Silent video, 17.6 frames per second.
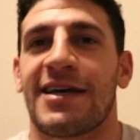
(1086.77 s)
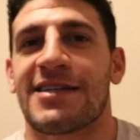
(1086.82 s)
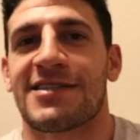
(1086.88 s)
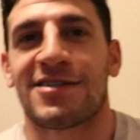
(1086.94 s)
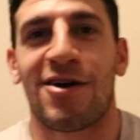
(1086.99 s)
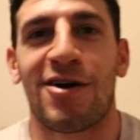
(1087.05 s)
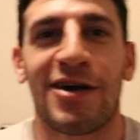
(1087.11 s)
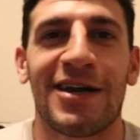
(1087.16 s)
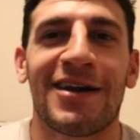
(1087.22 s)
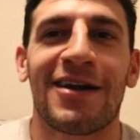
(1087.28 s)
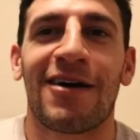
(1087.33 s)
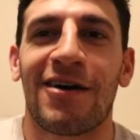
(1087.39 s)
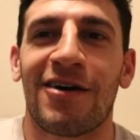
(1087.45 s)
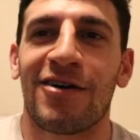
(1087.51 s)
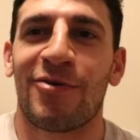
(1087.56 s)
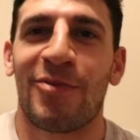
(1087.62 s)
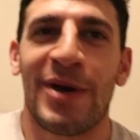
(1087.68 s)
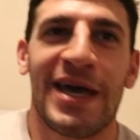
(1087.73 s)
It's on it
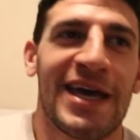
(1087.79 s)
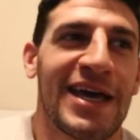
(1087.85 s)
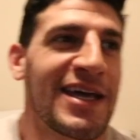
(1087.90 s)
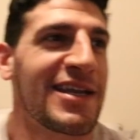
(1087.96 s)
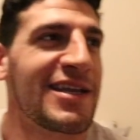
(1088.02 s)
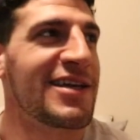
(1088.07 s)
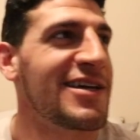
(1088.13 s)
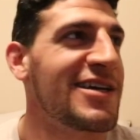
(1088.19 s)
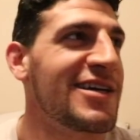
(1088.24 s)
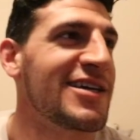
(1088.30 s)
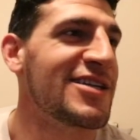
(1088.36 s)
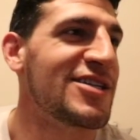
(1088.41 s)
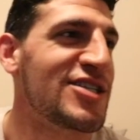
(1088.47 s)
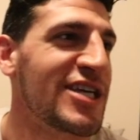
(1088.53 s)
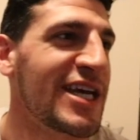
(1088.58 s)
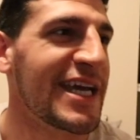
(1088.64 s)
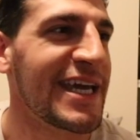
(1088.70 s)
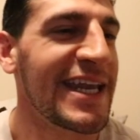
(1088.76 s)
all, man.
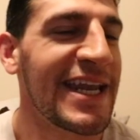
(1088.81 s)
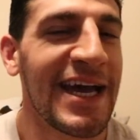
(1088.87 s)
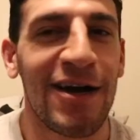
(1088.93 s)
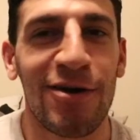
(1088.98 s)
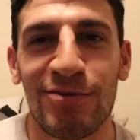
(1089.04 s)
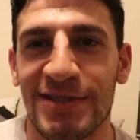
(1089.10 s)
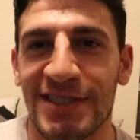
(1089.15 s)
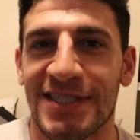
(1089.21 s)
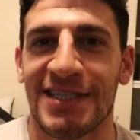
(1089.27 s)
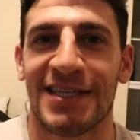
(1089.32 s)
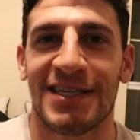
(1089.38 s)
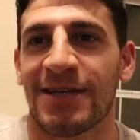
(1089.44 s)
Check it out.